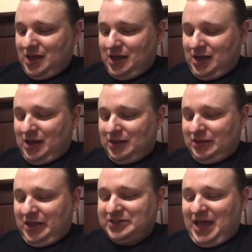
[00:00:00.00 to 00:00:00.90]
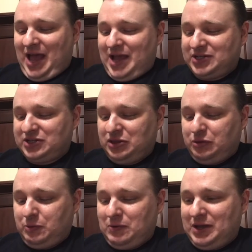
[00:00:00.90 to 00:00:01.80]
Lots of action
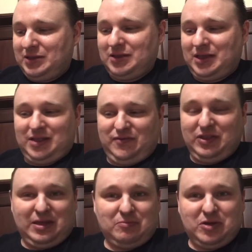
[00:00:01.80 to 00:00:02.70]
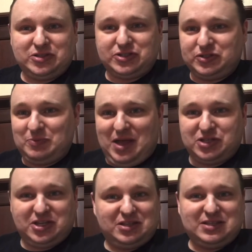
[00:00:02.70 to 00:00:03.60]
through it. And if you like monsters,
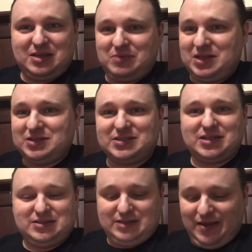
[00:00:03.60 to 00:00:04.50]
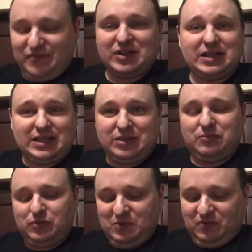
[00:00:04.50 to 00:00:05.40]
magic, and demons, definitely the
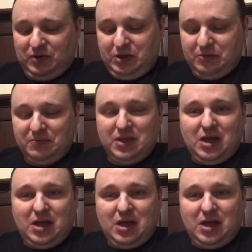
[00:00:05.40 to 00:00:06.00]
movie for you.